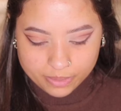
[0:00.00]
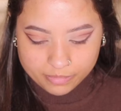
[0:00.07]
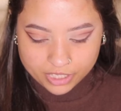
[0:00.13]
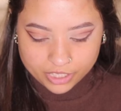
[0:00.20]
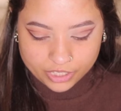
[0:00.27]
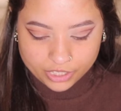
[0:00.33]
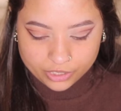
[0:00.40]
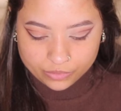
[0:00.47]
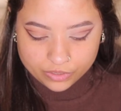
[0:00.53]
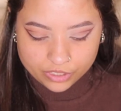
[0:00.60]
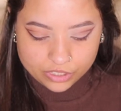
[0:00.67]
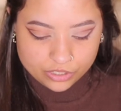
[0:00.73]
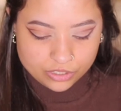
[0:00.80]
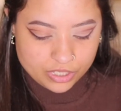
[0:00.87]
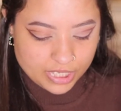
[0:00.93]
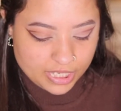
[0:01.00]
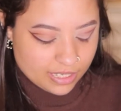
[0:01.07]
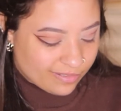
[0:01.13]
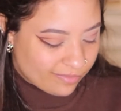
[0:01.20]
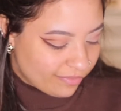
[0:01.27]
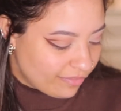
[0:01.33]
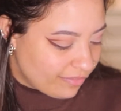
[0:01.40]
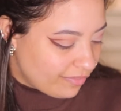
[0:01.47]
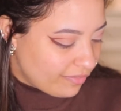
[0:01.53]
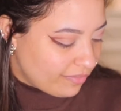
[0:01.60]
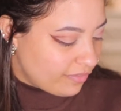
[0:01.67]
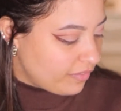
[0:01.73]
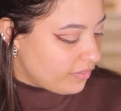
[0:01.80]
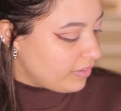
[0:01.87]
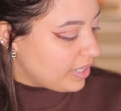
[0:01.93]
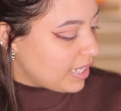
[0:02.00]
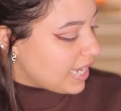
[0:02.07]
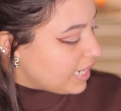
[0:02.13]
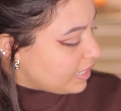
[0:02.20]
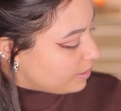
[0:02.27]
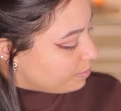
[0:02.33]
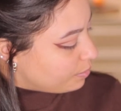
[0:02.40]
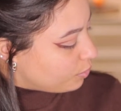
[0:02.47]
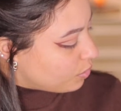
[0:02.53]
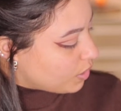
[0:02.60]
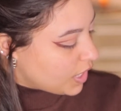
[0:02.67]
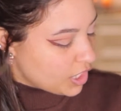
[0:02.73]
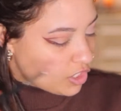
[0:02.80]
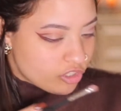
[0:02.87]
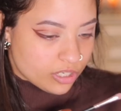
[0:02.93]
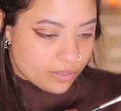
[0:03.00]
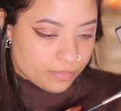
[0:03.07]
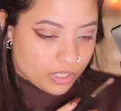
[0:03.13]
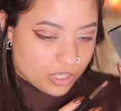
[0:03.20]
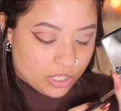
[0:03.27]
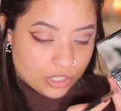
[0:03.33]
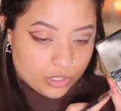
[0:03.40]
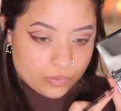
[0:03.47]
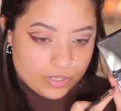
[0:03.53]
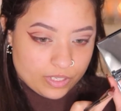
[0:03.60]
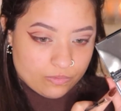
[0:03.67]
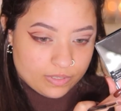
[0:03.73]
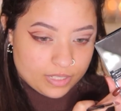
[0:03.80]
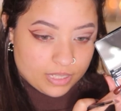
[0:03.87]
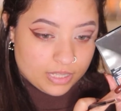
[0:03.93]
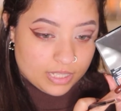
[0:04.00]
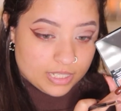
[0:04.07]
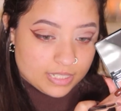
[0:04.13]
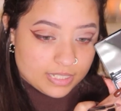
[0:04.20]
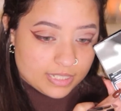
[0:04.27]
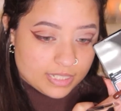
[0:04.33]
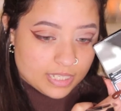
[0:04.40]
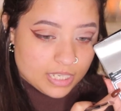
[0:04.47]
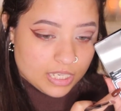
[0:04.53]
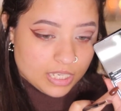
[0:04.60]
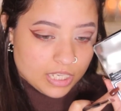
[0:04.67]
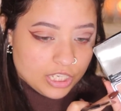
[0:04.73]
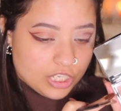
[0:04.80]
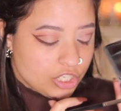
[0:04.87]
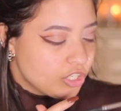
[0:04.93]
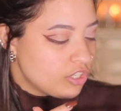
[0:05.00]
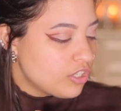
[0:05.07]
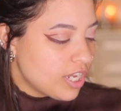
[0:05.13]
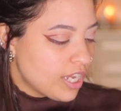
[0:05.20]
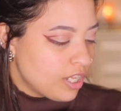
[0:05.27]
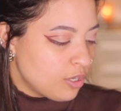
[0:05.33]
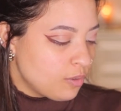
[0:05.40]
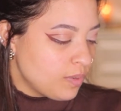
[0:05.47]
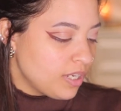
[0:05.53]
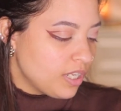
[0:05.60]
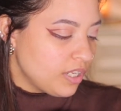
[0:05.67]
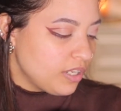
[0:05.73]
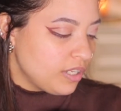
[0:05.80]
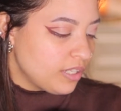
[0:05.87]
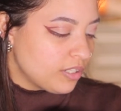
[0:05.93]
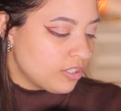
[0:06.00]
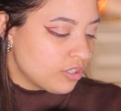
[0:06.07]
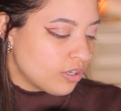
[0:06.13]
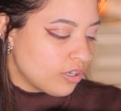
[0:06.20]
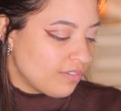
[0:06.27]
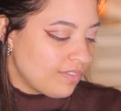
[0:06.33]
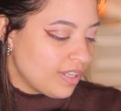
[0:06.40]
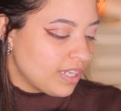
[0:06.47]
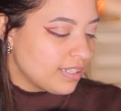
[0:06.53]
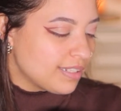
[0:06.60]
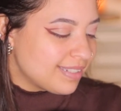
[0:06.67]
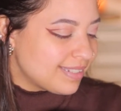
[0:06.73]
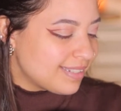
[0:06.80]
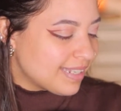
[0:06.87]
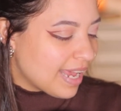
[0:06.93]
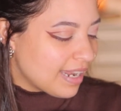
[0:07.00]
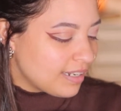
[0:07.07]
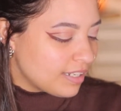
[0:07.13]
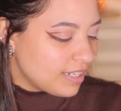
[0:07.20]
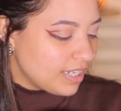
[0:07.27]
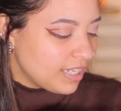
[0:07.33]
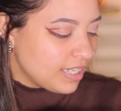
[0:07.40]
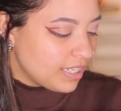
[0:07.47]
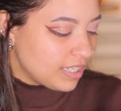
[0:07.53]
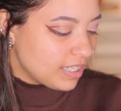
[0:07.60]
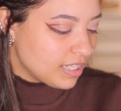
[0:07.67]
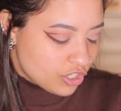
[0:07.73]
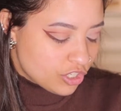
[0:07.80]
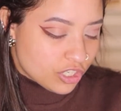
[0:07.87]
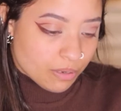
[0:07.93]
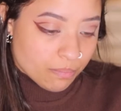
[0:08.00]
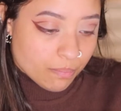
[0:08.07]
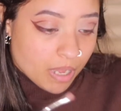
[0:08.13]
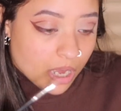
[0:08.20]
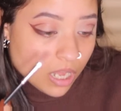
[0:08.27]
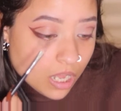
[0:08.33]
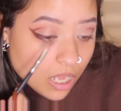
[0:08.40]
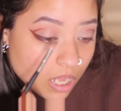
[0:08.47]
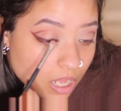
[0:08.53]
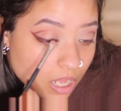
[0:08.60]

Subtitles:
I'm gonna do is to take a flat brush, and I'm gonna go in with this shade over here. It's sort of like a satiny shimmer,